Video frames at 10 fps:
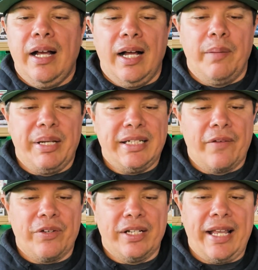It
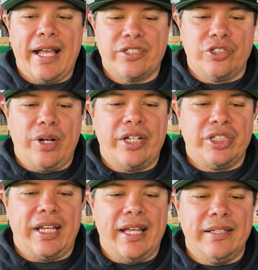definitely has a
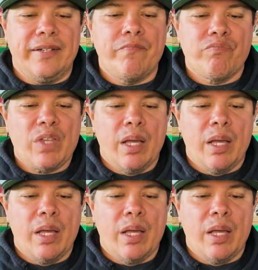tragic ending,